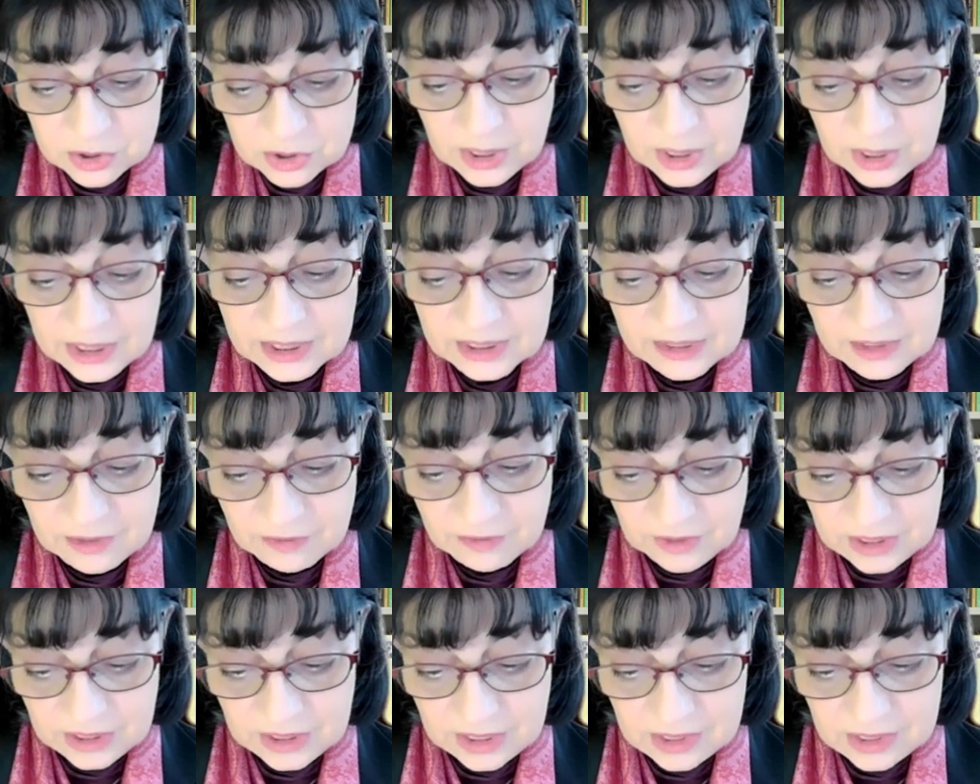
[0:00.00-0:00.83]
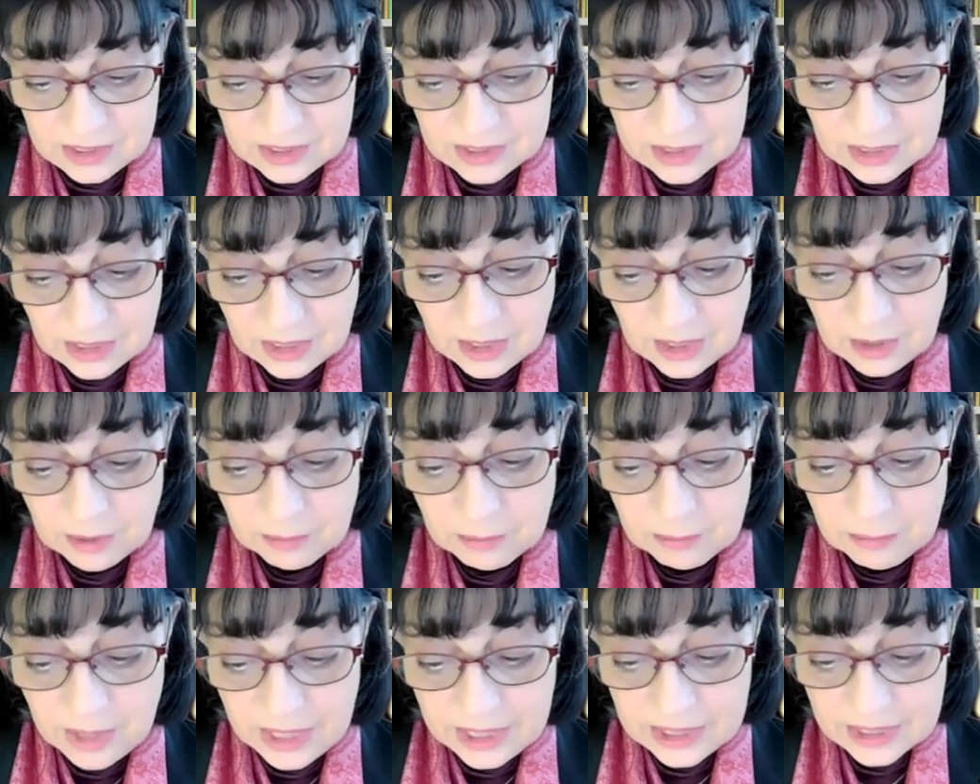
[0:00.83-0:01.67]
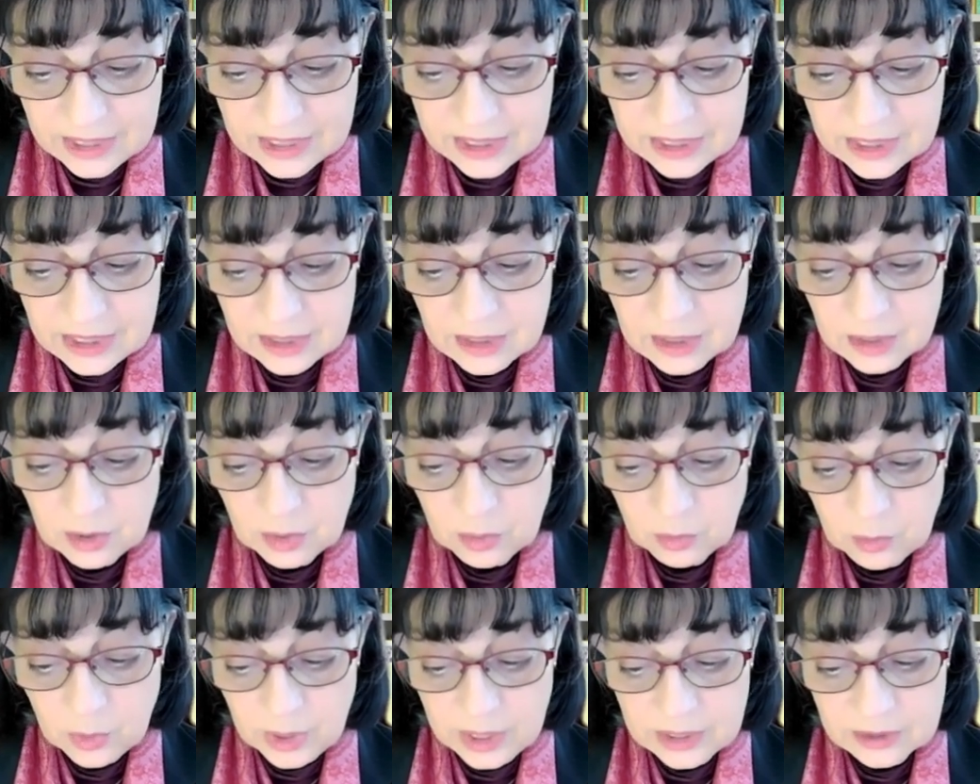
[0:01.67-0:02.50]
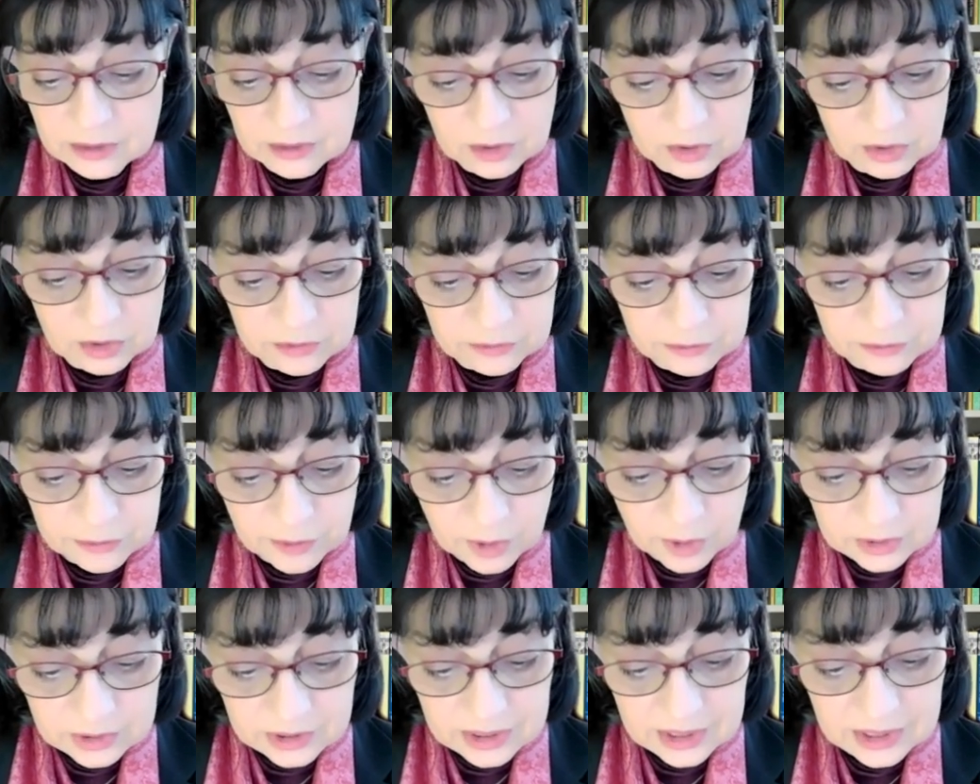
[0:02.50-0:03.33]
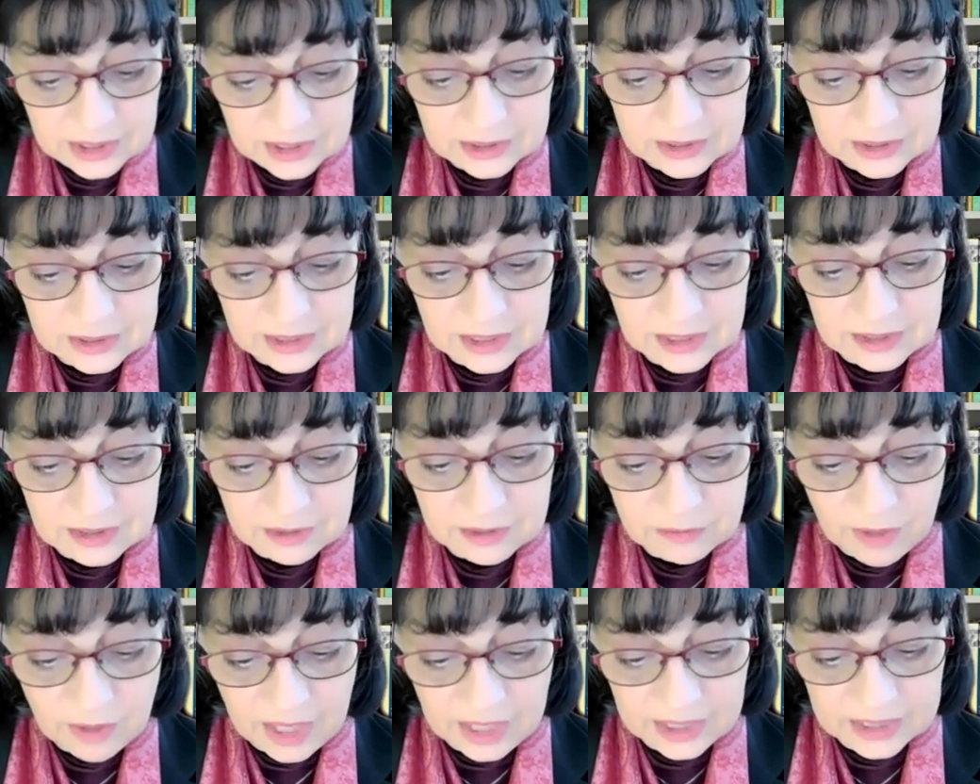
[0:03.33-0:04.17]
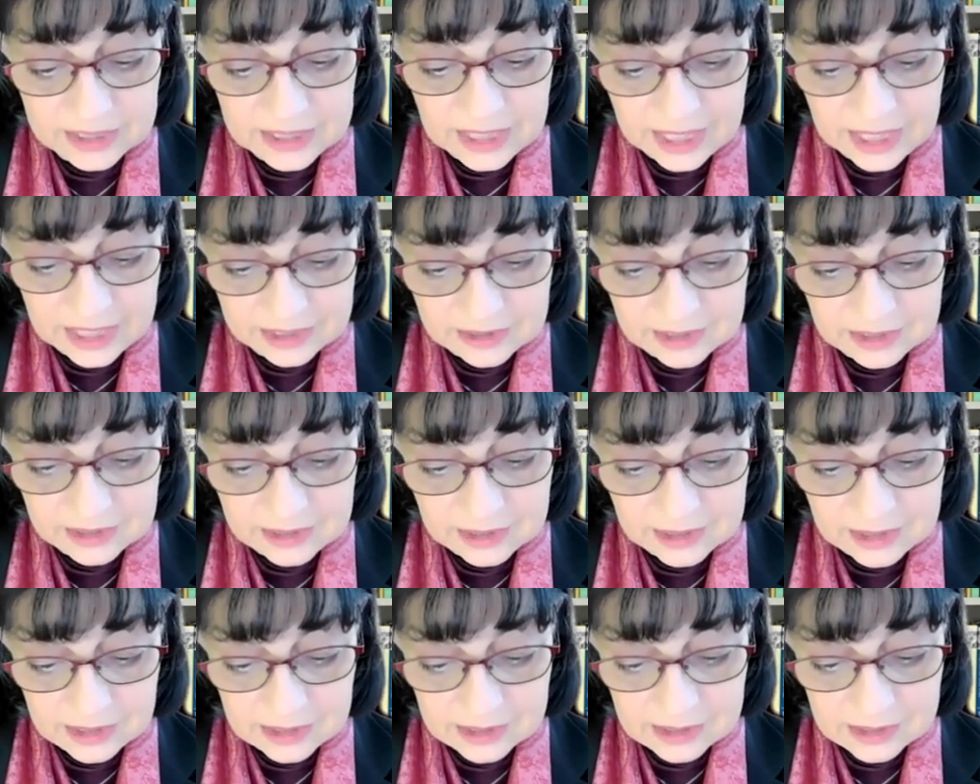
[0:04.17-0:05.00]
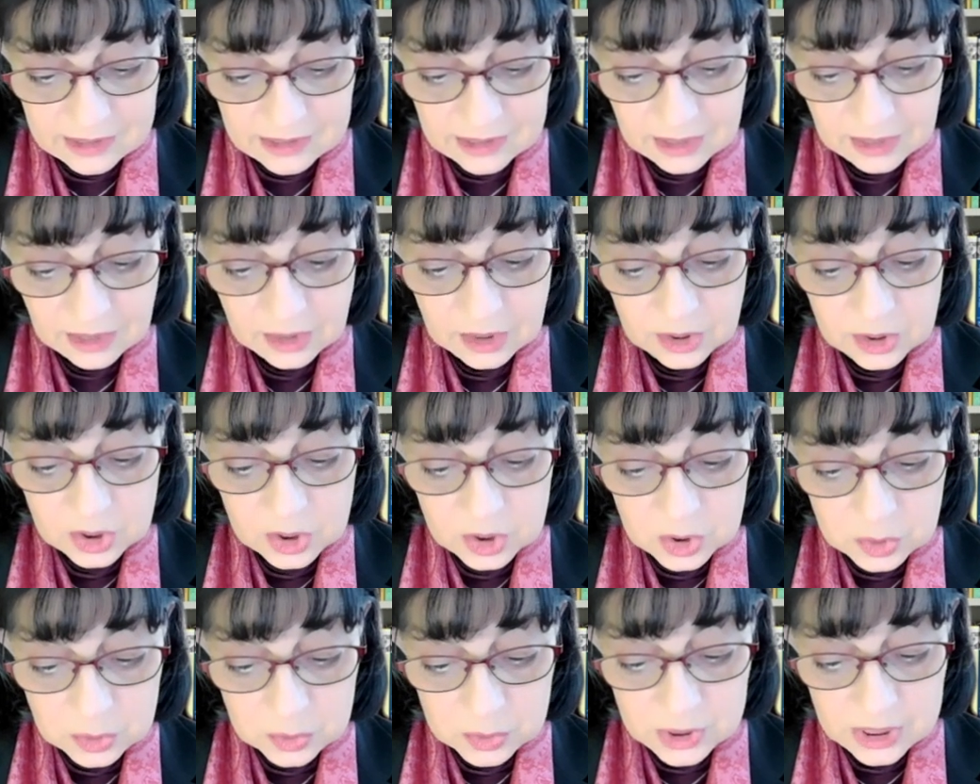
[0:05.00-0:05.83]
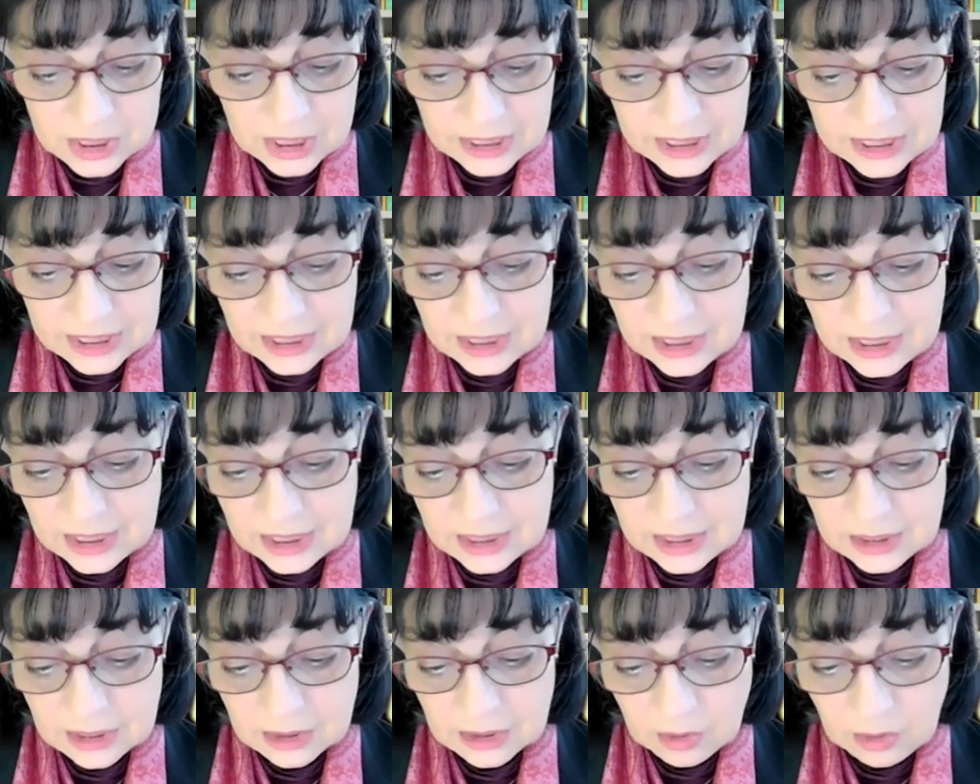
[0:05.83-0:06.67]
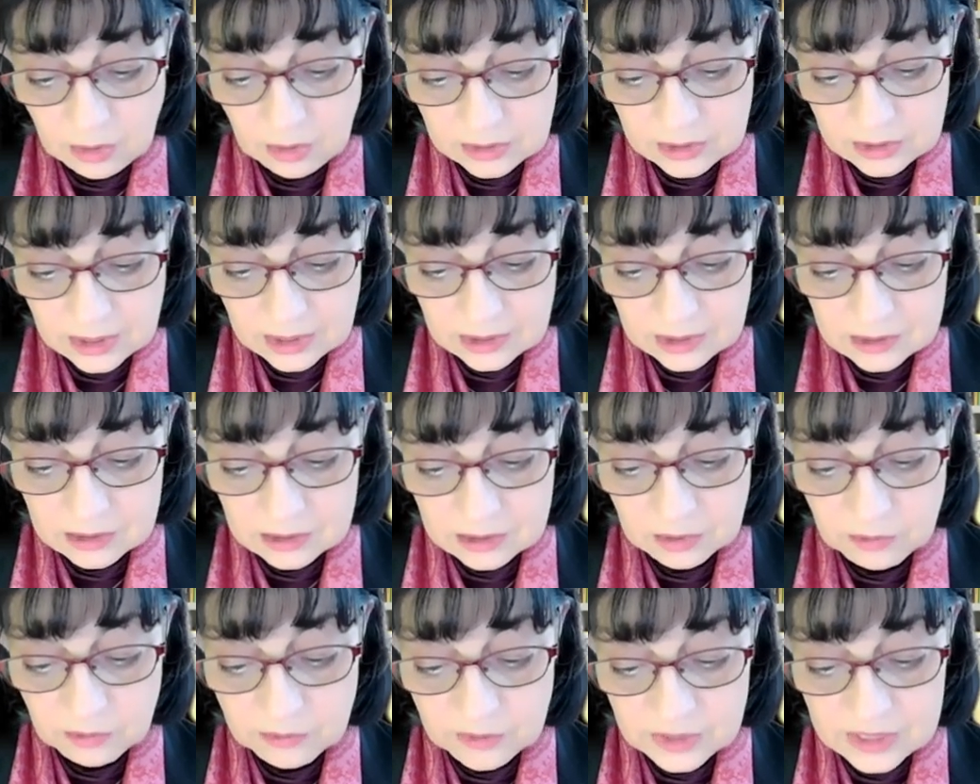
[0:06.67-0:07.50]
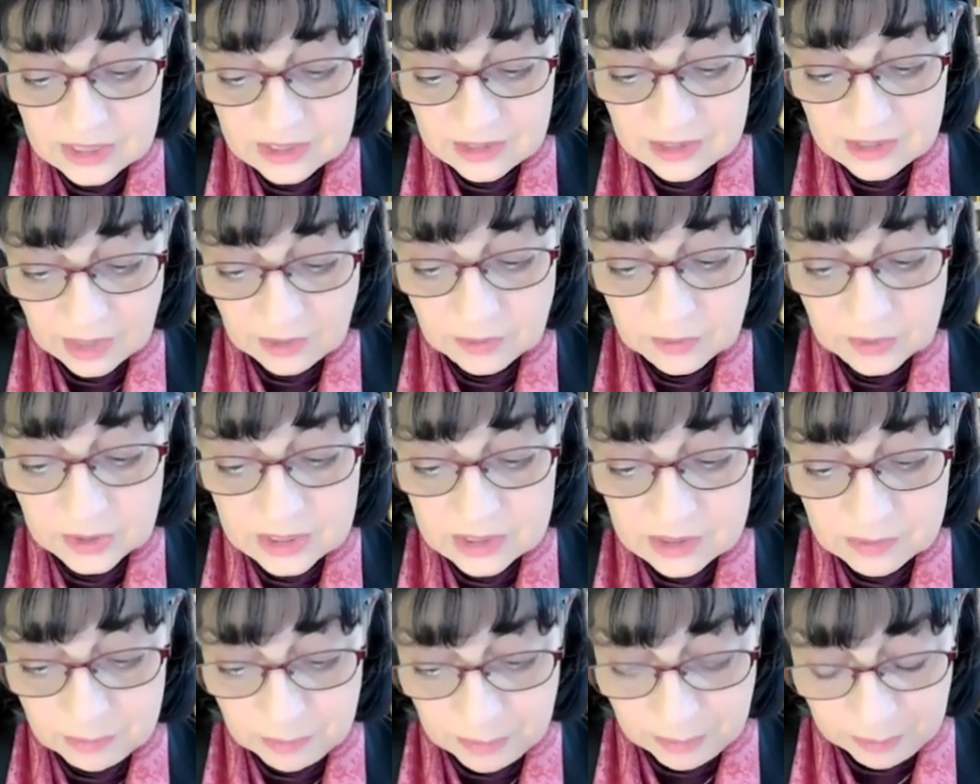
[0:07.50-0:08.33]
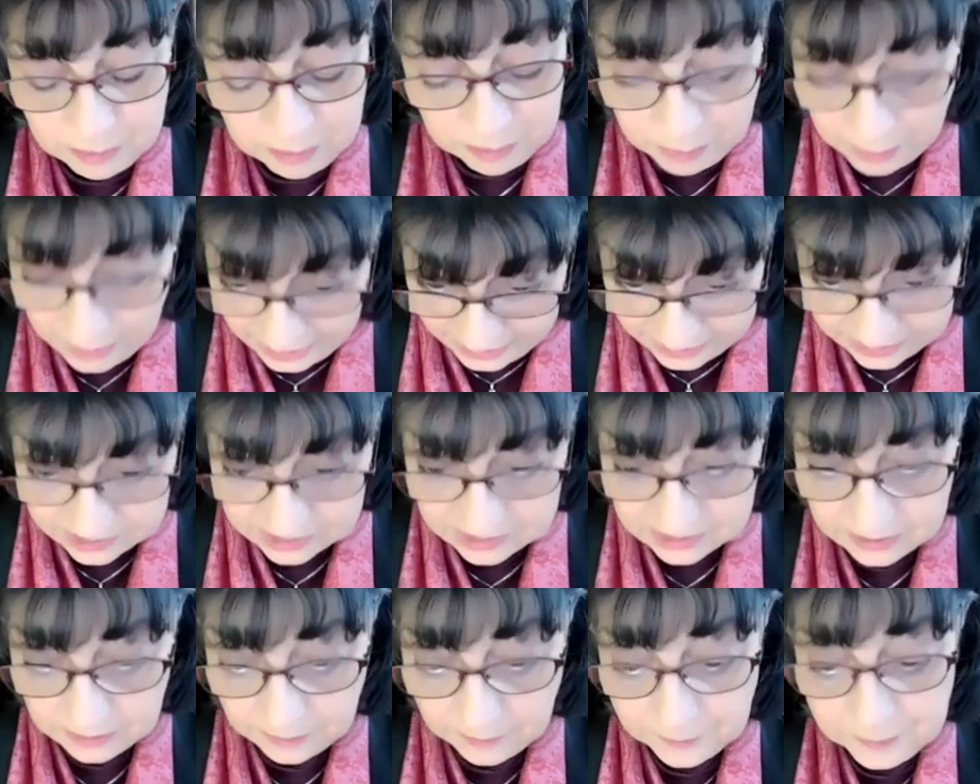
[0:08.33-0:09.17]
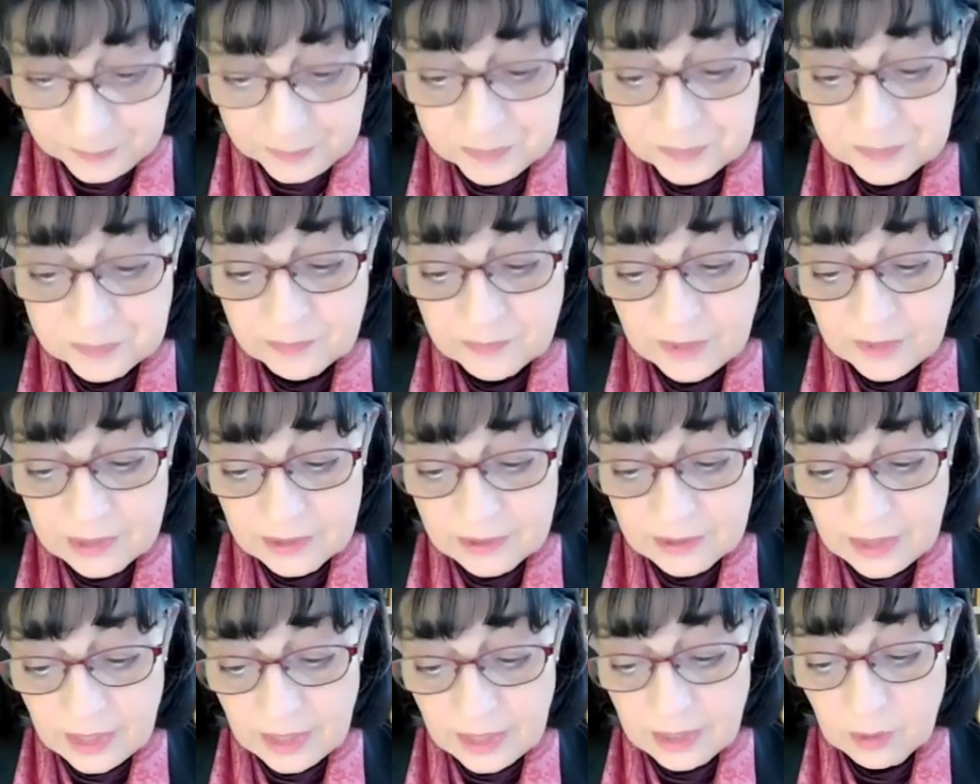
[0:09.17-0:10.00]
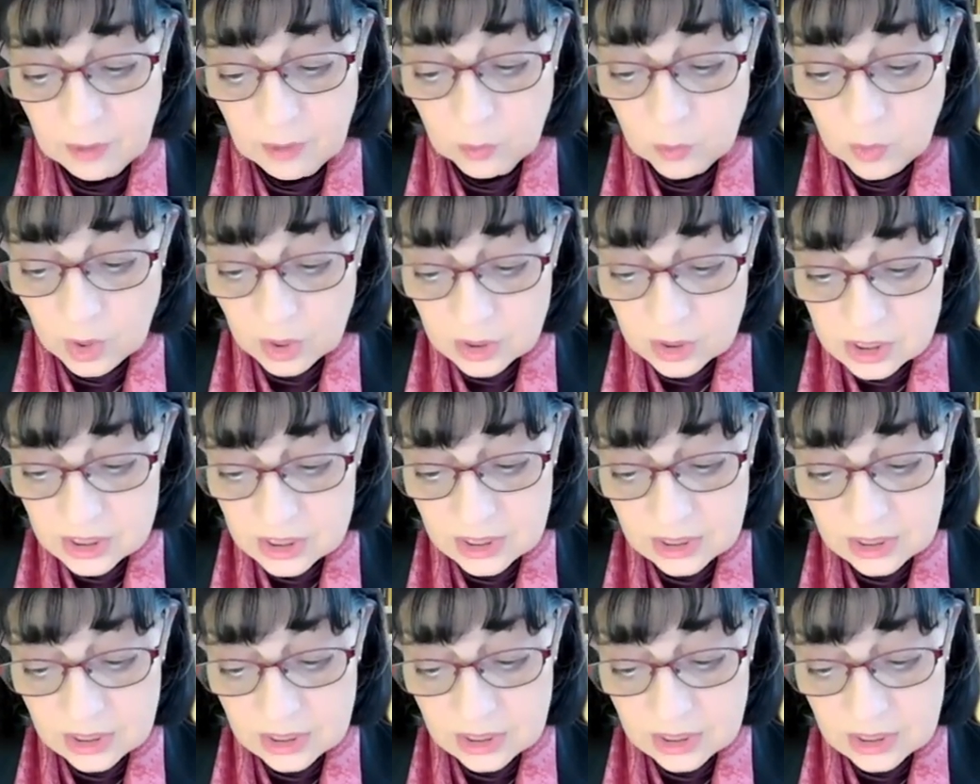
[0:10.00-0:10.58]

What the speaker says: activities, mainly when confronting the divine entities, usually in the context of a sacred place. The washing